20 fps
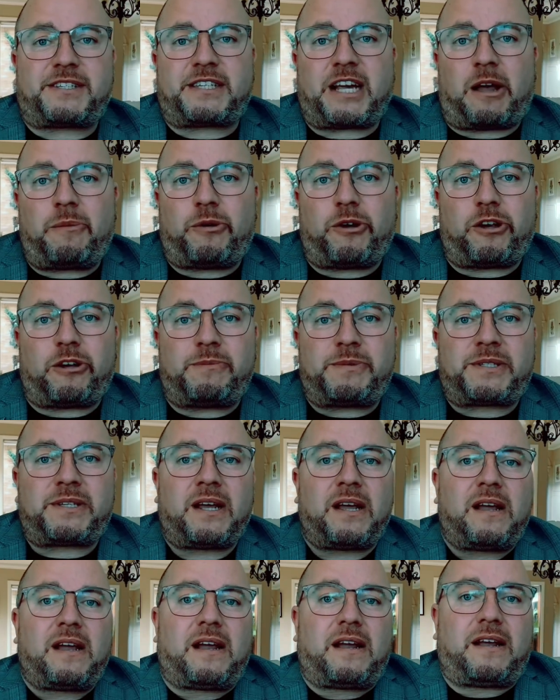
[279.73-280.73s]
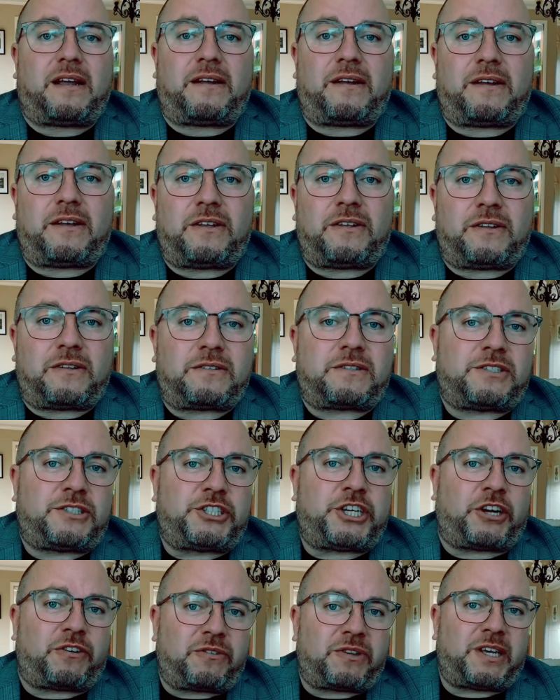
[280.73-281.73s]
suburbs,
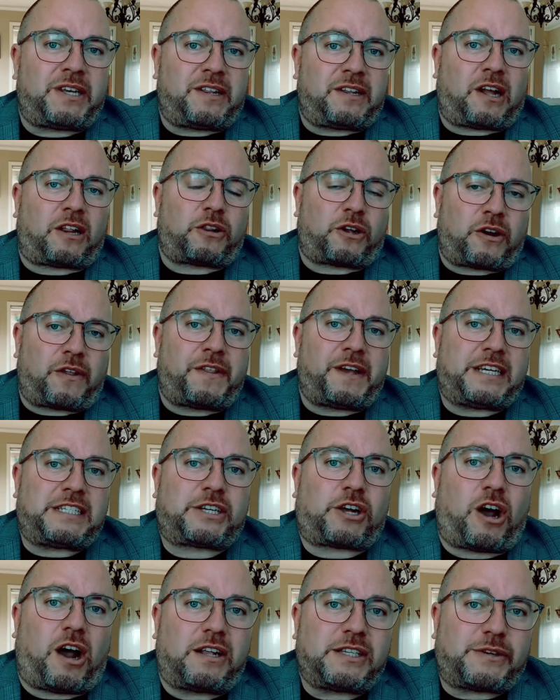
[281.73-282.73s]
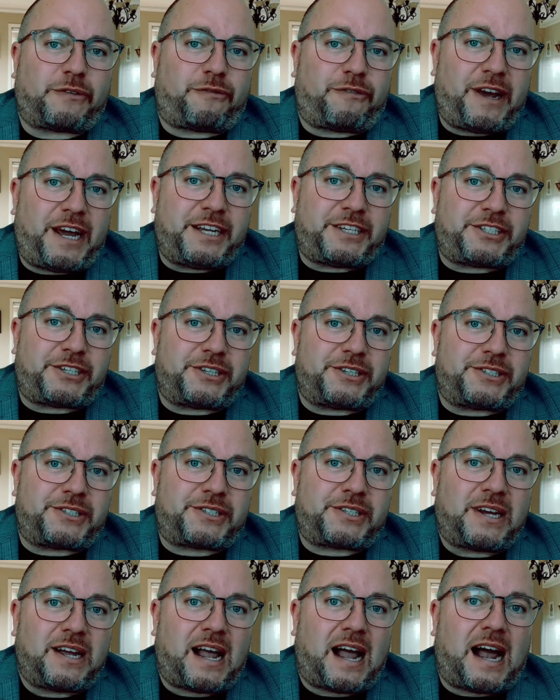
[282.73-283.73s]
generally a lot of these kinds of
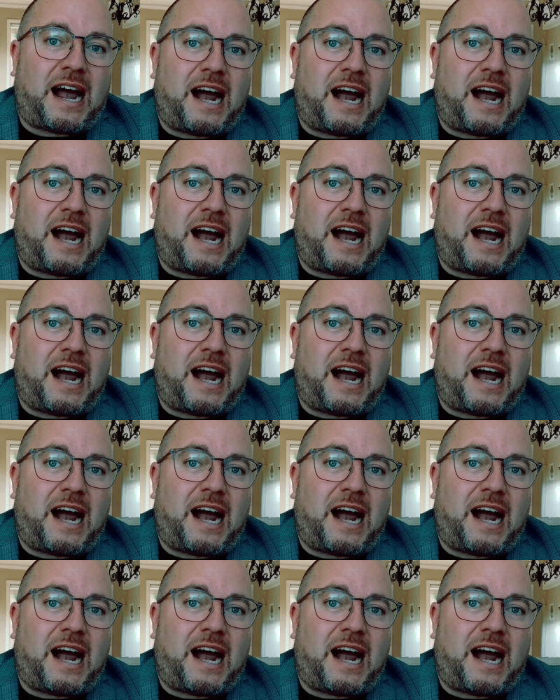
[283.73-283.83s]
features